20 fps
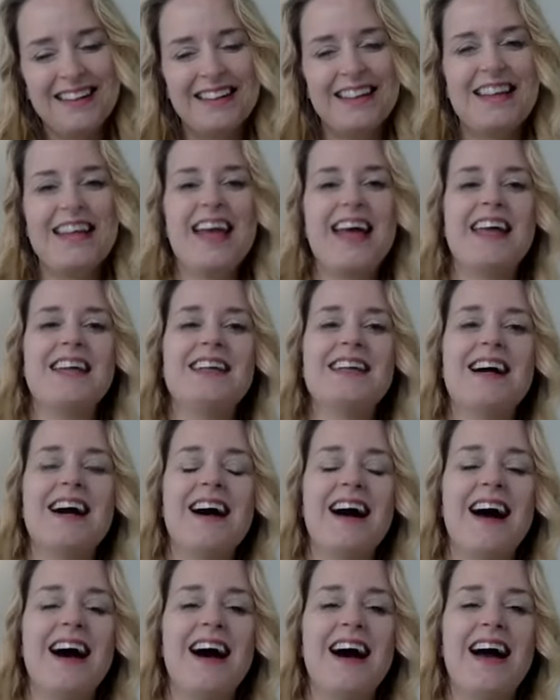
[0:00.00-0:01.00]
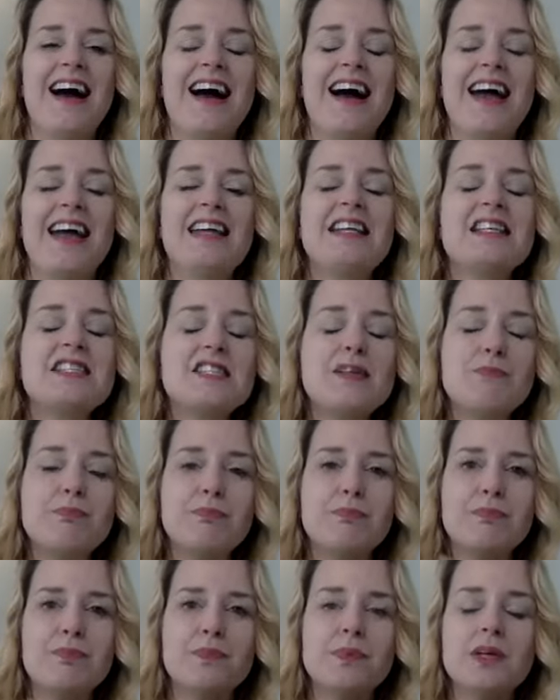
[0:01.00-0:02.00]
And
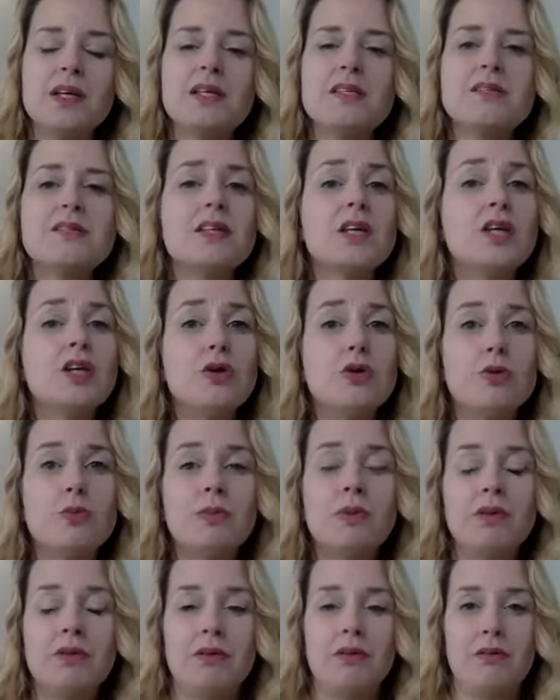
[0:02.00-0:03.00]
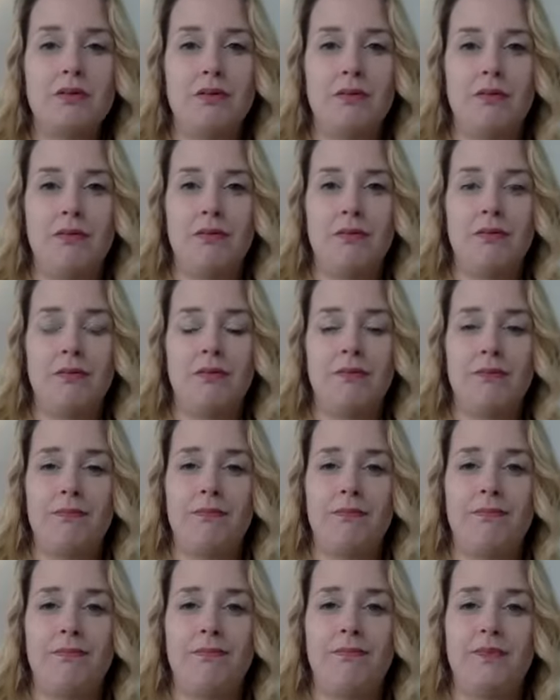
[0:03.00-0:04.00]
it's the human.
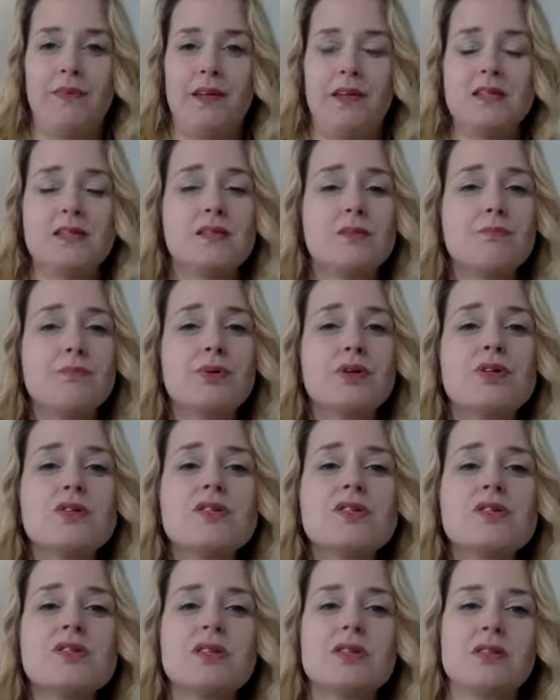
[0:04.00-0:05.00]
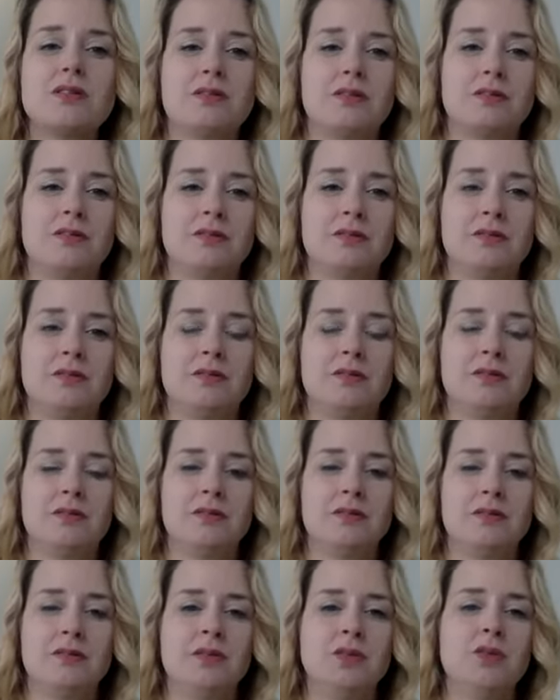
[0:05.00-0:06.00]
It's the person
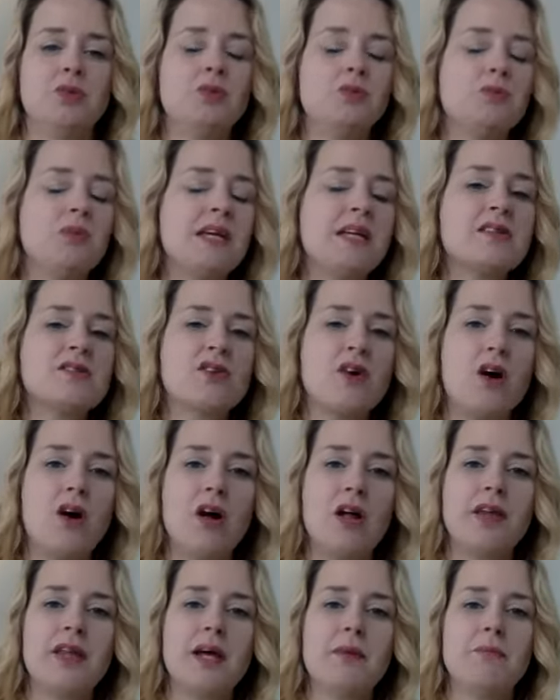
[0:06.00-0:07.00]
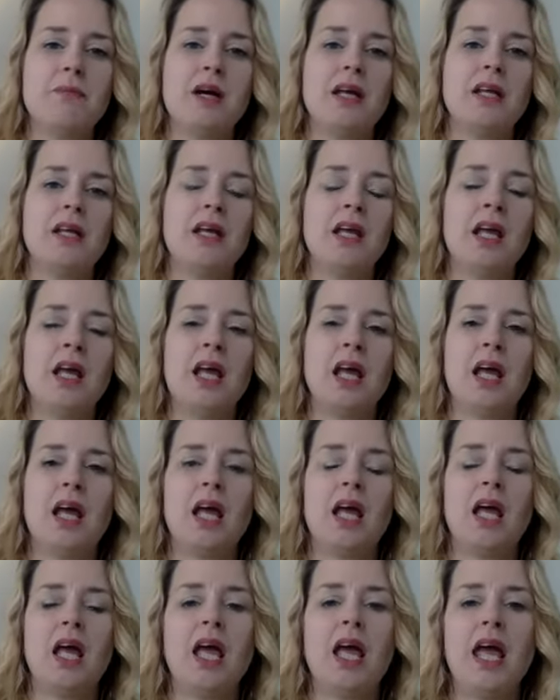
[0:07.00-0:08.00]
who makes all that money
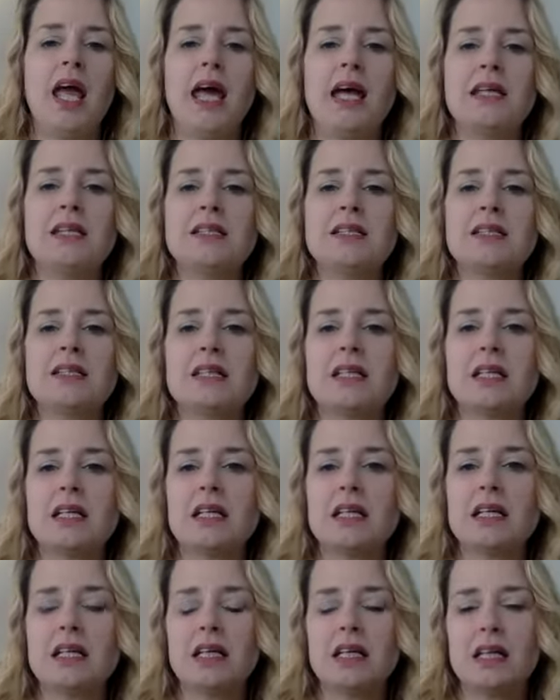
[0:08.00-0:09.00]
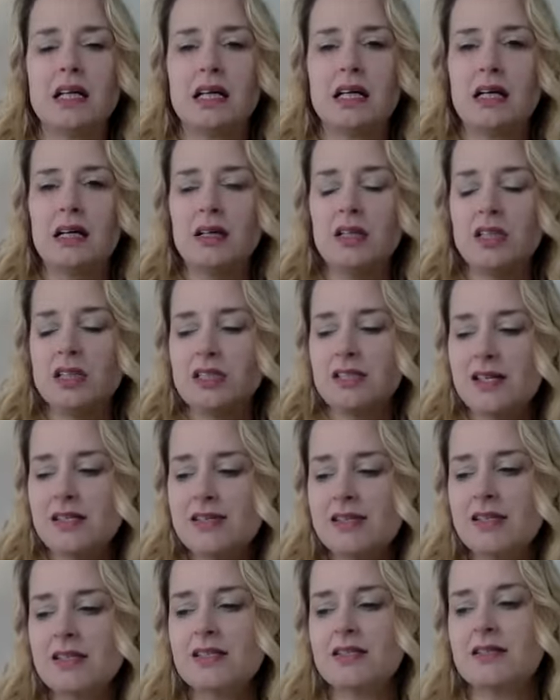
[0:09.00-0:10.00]
and
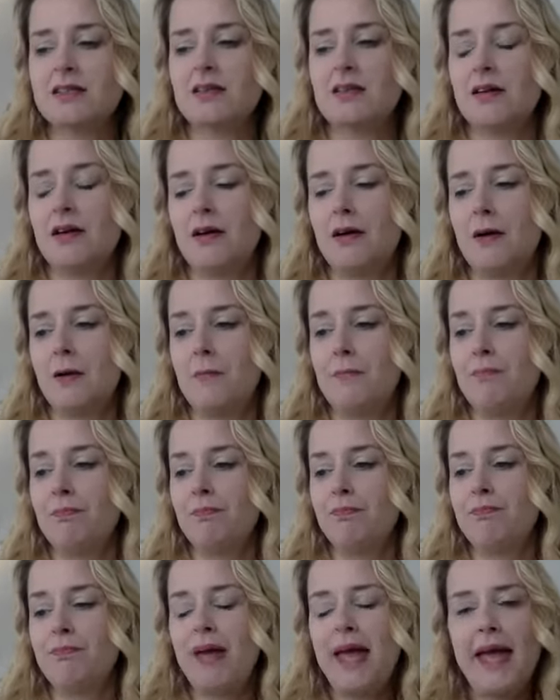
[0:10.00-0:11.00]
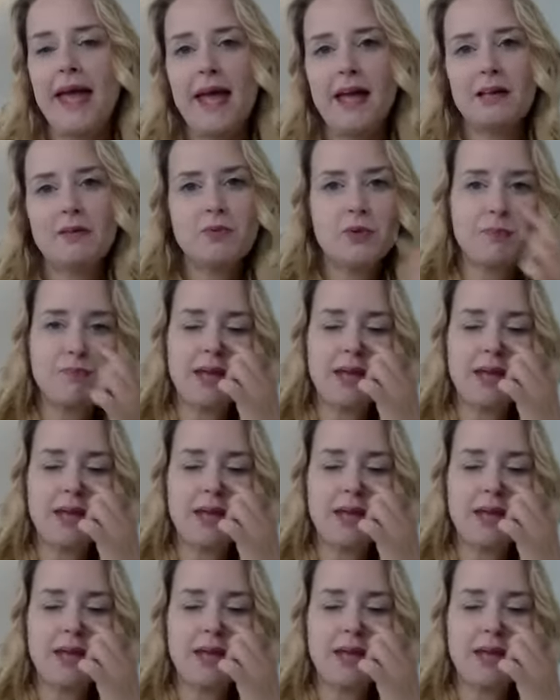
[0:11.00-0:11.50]
doesn't pays